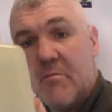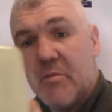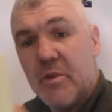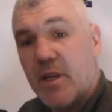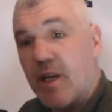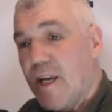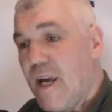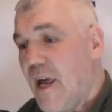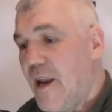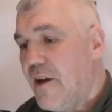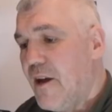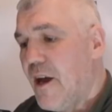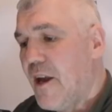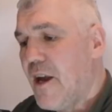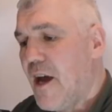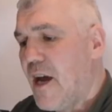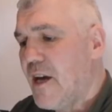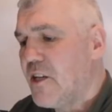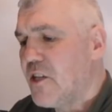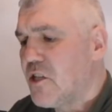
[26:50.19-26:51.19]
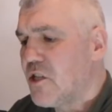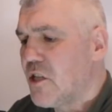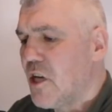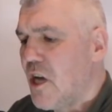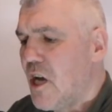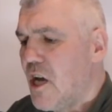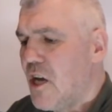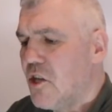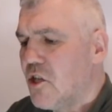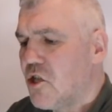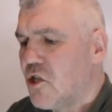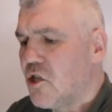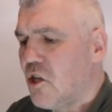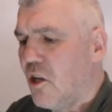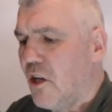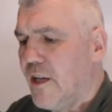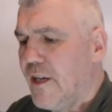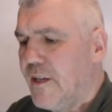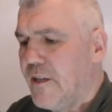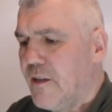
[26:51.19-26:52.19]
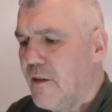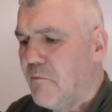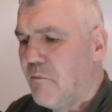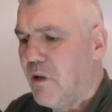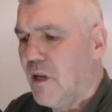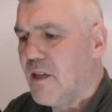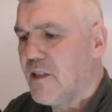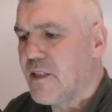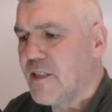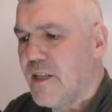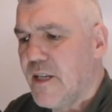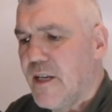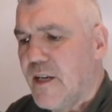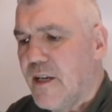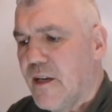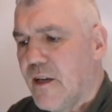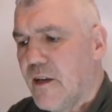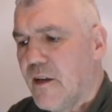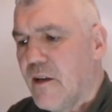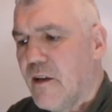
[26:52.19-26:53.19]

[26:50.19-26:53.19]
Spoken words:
But again, a nice solid plastic,